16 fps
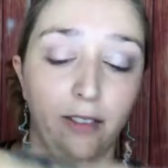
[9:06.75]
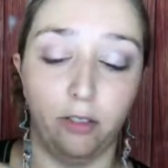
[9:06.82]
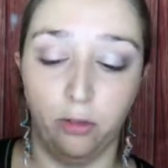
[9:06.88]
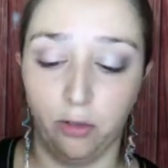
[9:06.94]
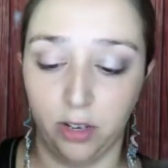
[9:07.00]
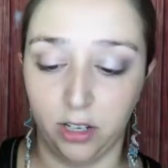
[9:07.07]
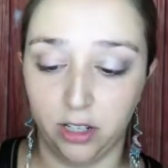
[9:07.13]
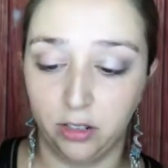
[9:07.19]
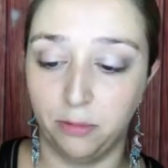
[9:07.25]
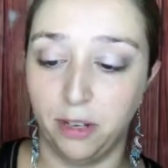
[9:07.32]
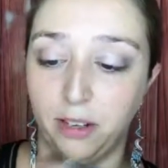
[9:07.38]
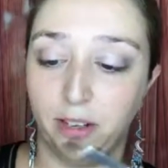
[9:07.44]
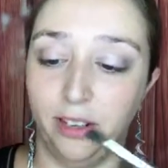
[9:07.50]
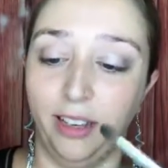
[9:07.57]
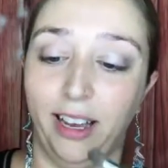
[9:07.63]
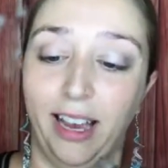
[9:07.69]
have a ridge on my
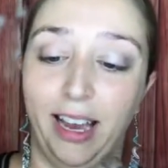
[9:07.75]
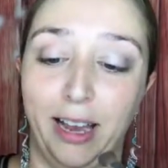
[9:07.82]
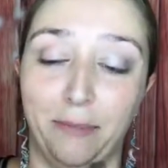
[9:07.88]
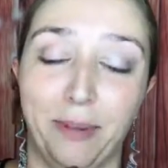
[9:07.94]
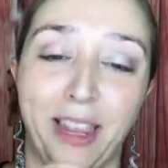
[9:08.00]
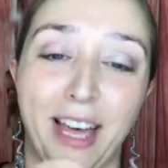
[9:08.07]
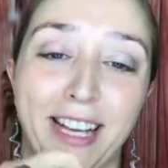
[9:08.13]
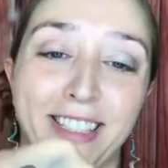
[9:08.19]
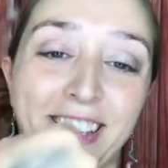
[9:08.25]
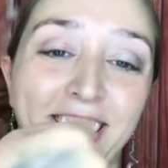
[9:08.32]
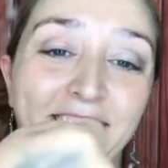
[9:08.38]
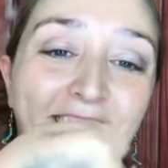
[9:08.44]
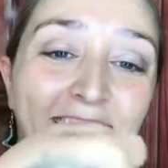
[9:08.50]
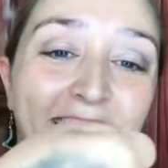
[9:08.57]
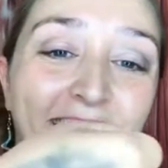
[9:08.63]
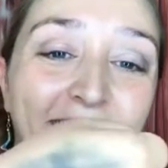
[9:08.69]
hand, but that's
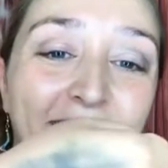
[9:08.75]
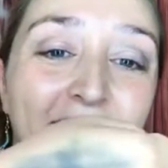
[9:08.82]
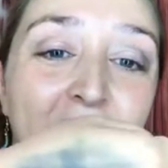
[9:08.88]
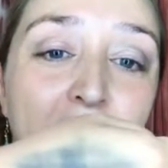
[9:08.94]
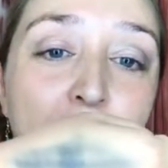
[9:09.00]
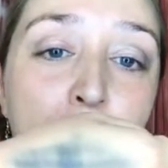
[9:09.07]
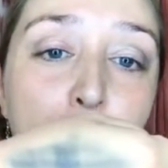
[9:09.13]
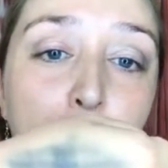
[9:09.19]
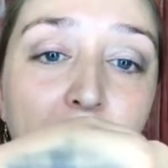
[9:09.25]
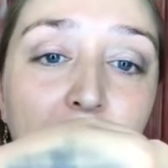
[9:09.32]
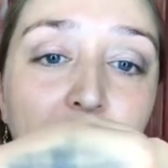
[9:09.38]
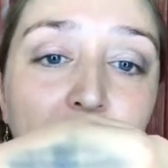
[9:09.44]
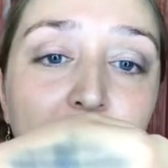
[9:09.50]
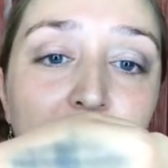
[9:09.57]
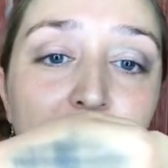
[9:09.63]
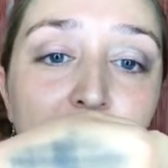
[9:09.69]
okay.
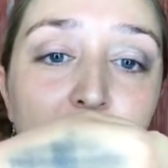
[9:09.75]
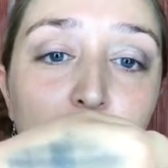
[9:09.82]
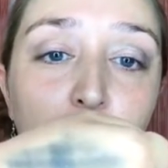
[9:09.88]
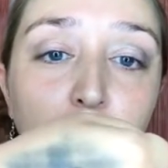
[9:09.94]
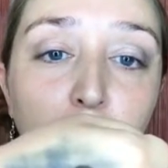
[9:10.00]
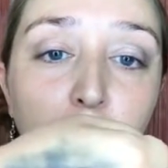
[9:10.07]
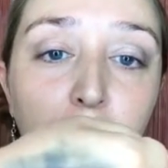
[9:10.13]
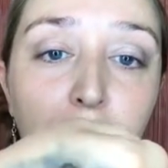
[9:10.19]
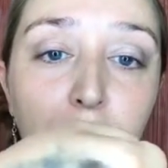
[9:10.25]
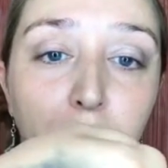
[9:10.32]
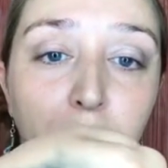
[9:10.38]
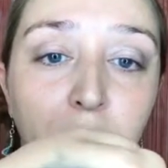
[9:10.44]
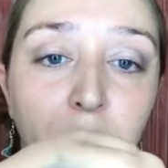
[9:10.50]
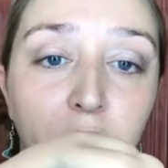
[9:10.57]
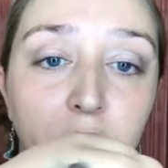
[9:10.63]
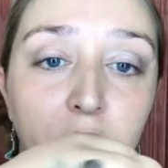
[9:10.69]
But this is what would
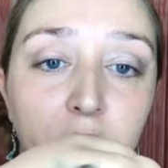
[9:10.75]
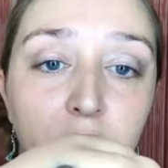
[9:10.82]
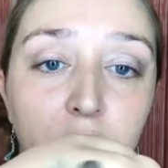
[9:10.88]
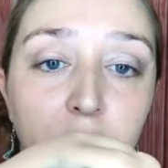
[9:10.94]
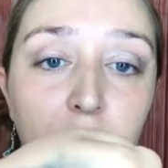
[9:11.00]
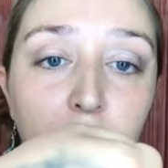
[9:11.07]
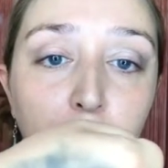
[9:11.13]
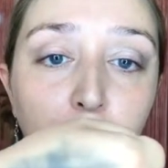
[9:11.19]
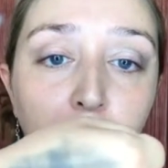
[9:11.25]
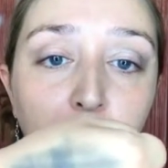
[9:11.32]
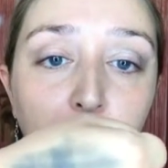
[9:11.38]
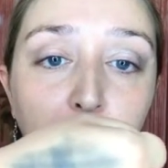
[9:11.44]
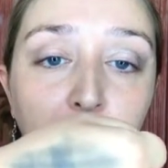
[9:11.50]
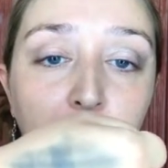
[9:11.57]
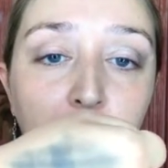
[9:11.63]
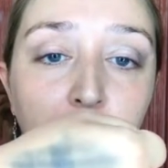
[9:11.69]
happen if you didn't use a
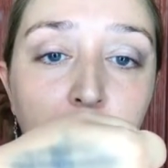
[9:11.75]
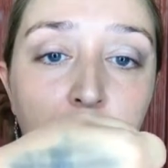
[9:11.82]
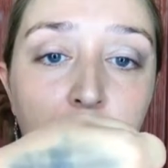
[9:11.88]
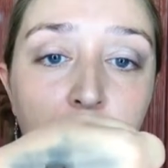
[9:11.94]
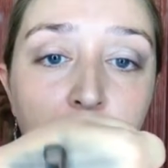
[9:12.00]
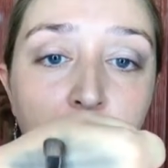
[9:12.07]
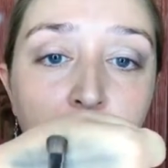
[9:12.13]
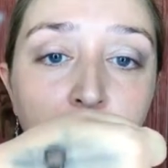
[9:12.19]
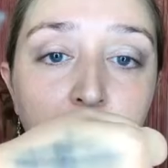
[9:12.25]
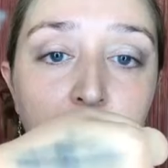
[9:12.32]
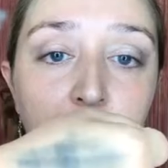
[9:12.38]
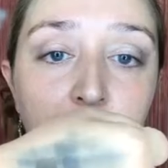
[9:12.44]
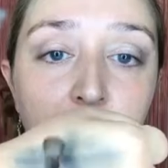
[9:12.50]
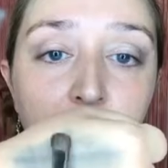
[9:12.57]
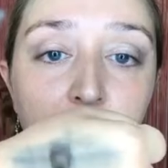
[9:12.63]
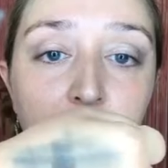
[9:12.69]
primer.
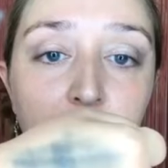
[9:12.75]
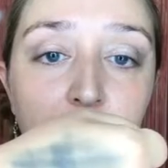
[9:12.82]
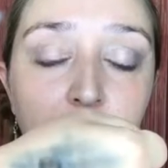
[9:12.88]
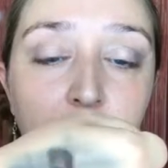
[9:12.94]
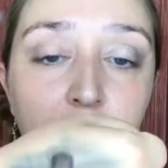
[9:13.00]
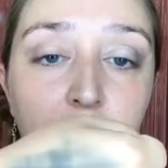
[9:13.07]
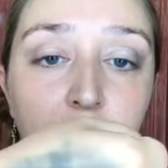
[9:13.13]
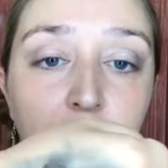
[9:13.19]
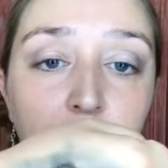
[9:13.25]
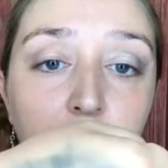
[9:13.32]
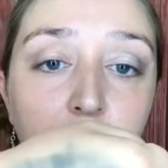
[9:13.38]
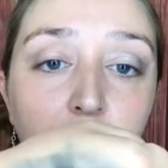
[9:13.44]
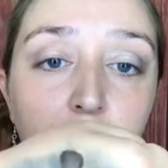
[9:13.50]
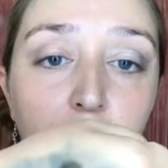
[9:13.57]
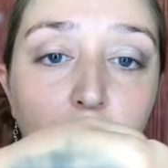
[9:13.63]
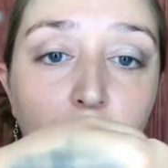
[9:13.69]
This
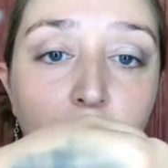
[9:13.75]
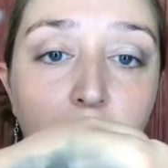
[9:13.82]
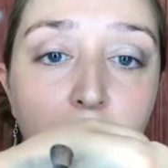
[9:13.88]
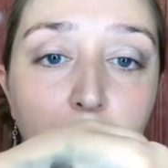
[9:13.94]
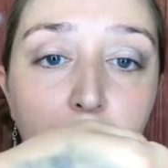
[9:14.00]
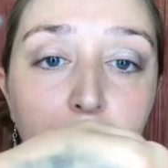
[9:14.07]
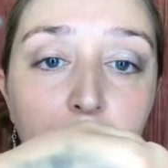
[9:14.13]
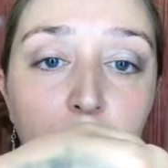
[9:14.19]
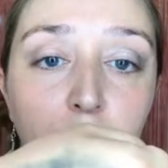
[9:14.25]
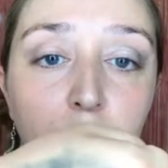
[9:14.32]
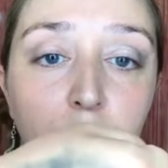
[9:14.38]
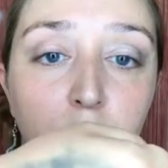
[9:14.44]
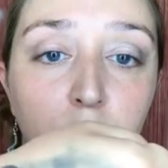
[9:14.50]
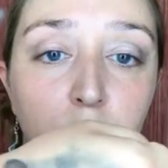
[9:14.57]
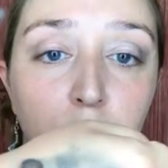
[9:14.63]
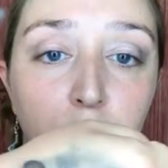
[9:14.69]
is what happens when
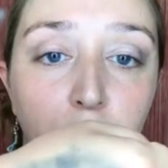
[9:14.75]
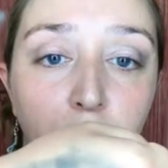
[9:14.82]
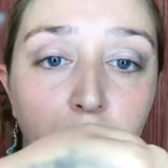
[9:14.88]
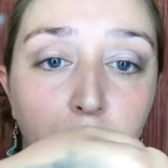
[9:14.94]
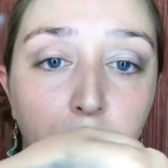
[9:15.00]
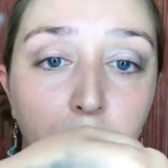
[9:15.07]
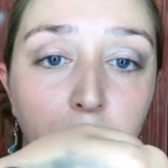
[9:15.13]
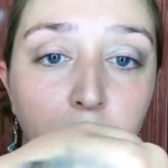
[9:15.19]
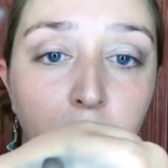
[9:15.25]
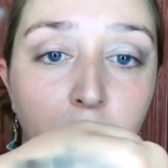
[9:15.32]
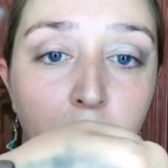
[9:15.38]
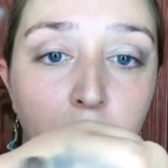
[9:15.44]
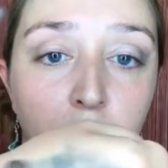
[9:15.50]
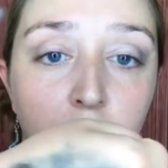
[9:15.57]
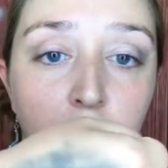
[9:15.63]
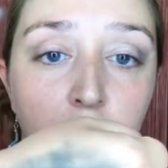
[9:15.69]
you use a primer.
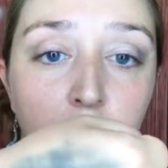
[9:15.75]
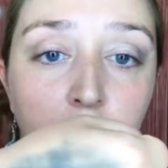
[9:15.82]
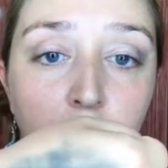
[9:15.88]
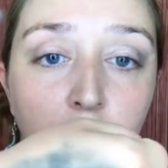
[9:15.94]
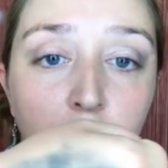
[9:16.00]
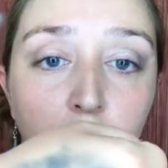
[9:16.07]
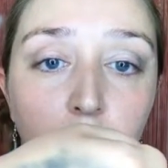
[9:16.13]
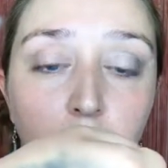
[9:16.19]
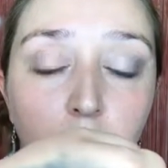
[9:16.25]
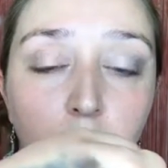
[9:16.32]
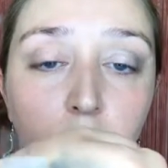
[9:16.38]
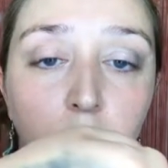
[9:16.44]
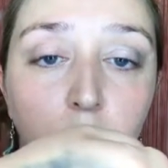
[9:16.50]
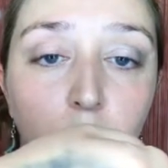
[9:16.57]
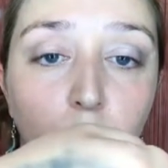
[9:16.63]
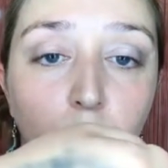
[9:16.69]
So
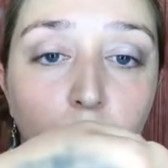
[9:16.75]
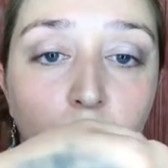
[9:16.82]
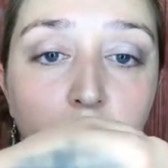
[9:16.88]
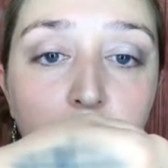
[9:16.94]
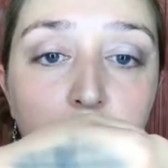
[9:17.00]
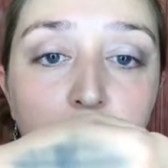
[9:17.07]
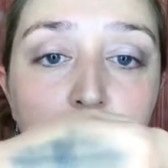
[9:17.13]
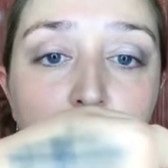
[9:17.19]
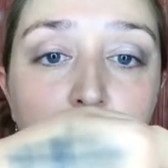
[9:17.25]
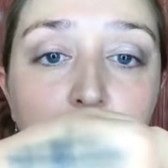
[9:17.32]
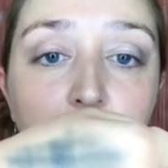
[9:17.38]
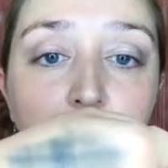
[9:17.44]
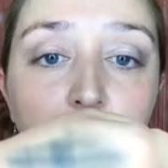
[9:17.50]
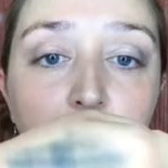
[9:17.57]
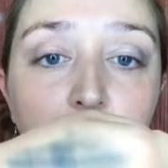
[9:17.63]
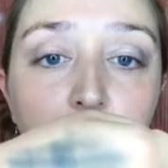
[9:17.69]
you want to
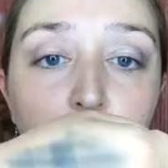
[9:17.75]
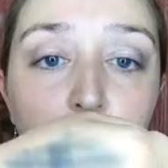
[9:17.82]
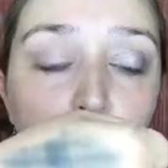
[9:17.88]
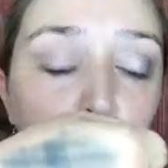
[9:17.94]
get the